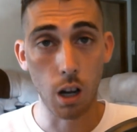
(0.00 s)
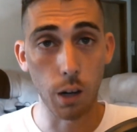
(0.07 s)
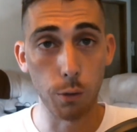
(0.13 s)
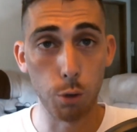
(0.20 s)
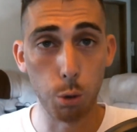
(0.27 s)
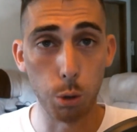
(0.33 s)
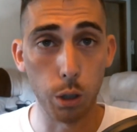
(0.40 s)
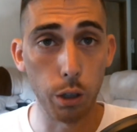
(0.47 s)

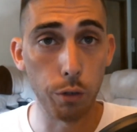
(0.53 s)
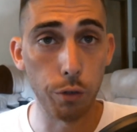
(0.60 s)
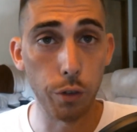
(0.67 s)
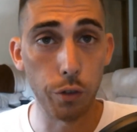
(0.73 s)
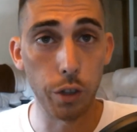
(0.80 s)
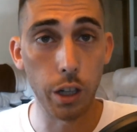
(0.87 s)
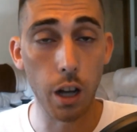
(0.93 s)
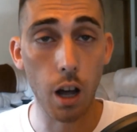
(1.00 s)

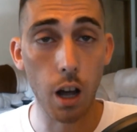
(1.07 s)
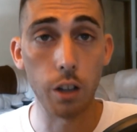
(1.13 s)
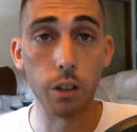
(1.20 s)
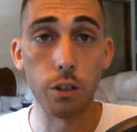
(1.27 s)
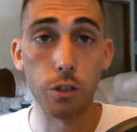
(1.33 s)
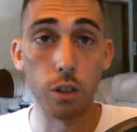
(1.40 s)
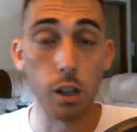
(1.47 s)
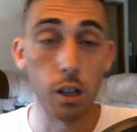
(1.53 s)

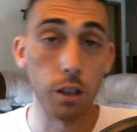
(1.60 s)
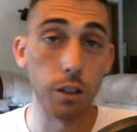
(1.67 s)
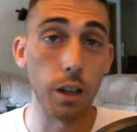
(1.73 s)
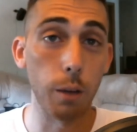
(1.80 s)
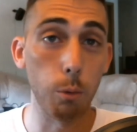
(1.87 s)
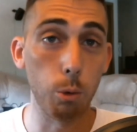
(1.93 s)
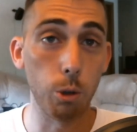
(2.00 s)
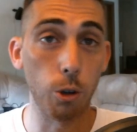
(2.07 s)
$250.
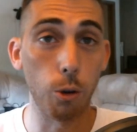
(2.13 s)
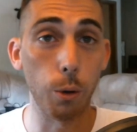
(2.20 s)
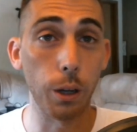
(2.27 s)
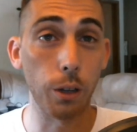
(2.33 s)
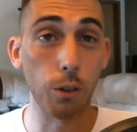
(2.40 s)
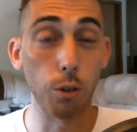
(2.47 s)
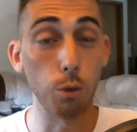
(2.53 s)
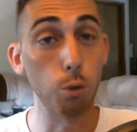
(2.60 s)
That will
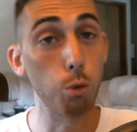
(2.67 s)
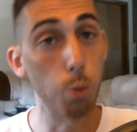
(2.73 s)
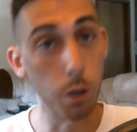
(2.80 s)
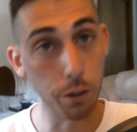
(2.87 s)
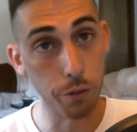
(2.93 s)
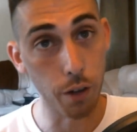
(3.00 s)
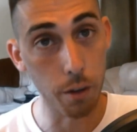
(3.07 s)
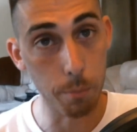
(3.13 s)
equate to
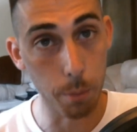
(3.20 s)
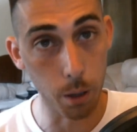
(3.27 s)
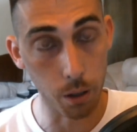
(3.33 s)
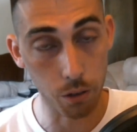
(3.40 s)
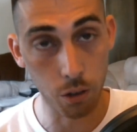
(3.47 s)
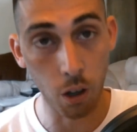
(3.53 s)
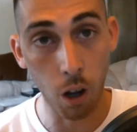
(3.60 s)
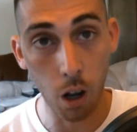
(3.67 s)
25
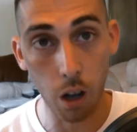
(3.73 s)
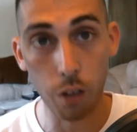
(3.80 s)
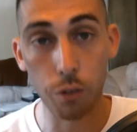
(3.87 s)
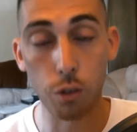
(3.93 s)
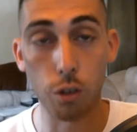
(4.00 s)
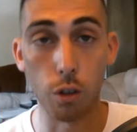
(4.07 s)
bucks off,